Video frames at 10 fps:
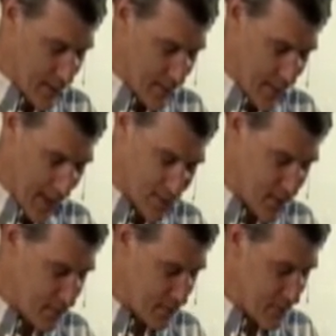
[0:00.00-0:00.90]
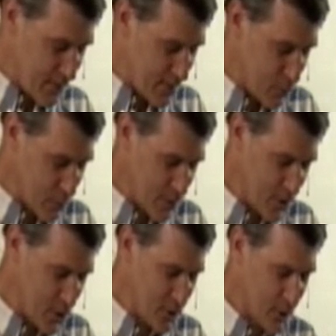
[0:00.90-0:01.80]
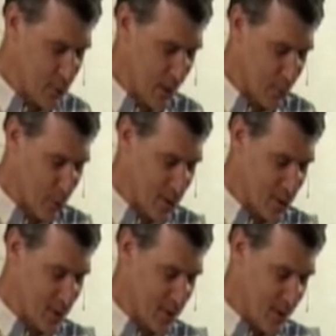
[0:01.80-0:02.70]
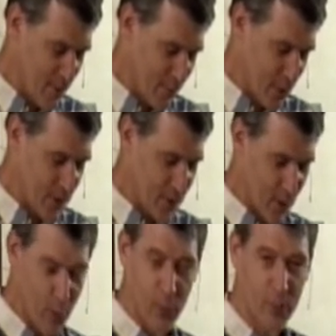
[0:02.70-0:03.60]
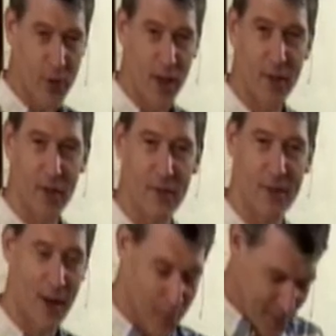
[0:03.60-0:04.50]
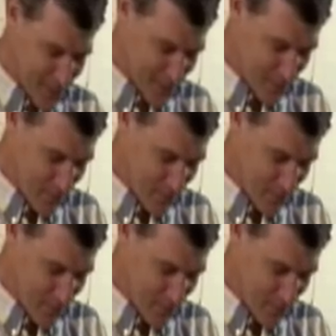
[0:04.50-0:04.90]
as if this were additional corroboration for his own rejection of Darwinism,